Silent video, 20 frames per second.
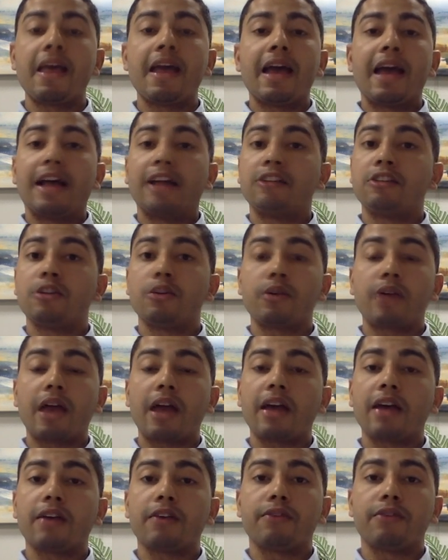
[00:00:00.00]
It's
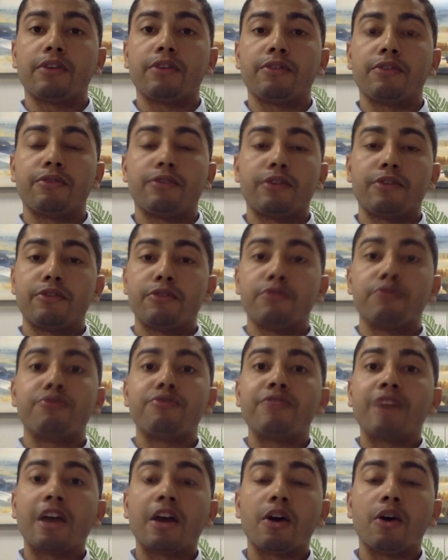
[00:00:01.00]
okay if you
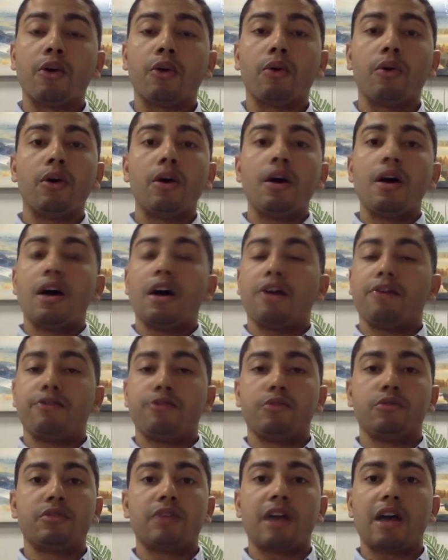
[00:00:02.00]
fail a
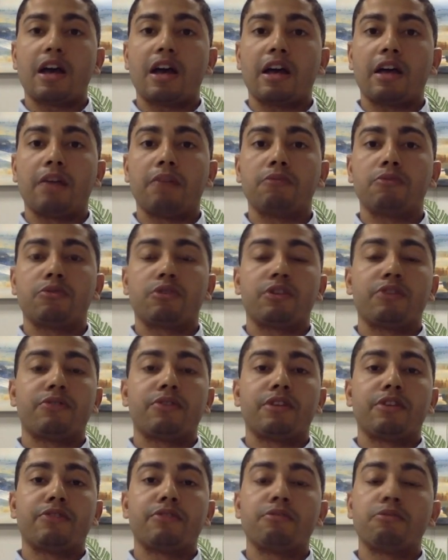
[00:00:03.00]
few times or
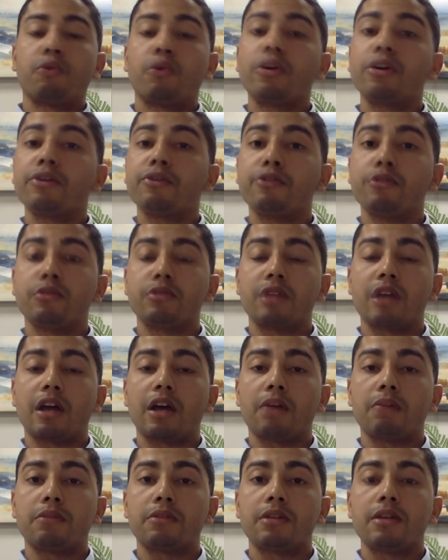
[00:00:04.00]
even more than a few
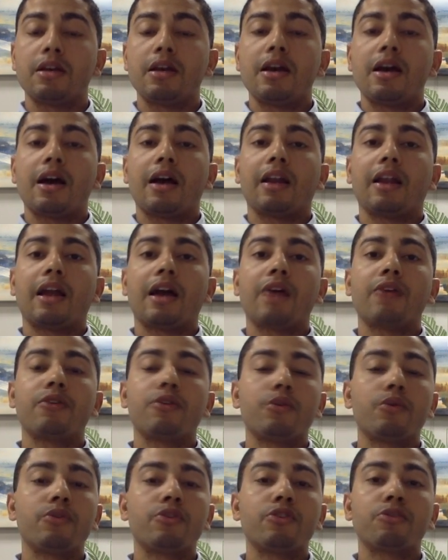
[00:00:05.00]
times. Allow
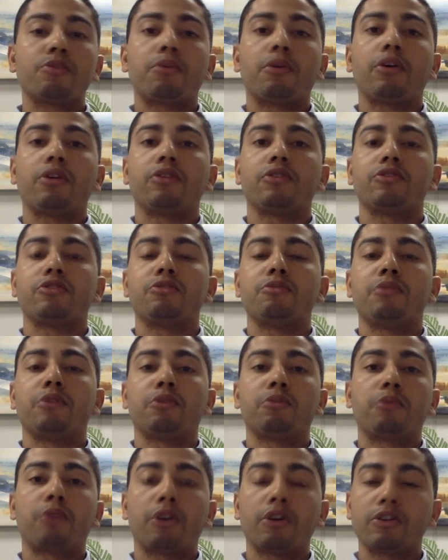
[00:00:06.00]
you and your partner to
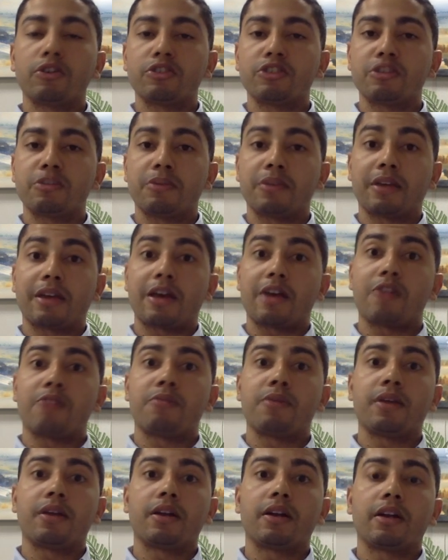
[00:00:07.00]
build partnership and
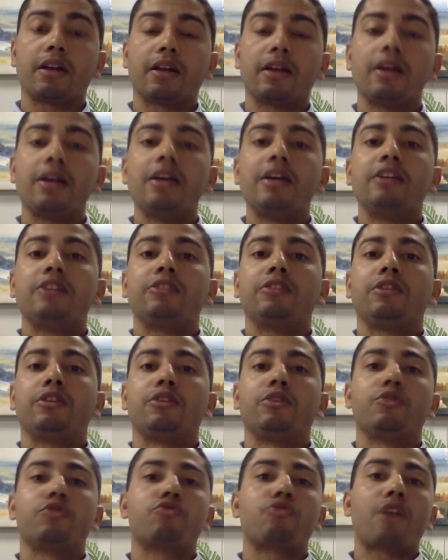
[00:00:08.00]
accountability so that
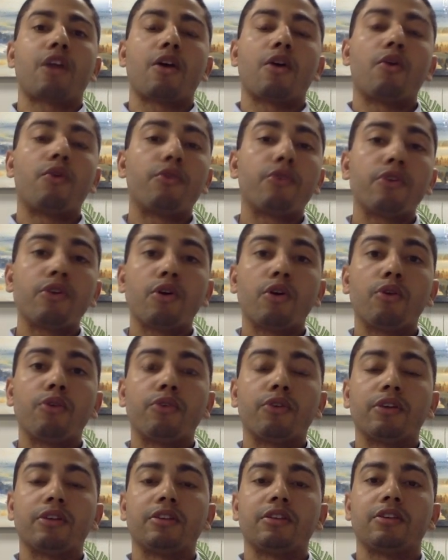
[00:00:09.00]
you try over and
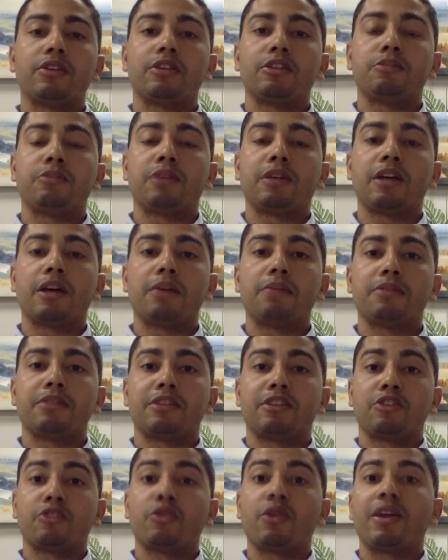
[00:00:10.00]
over until this becomes an
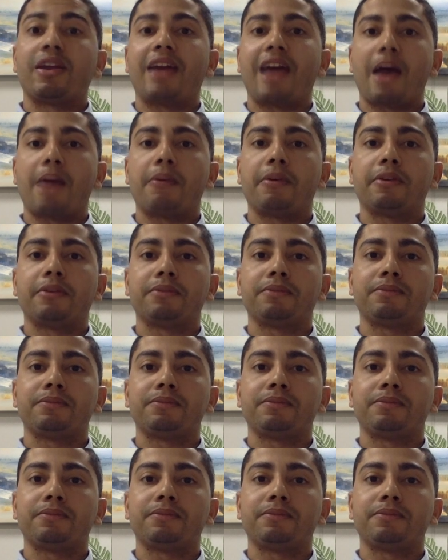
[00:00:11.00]
ingrained habit.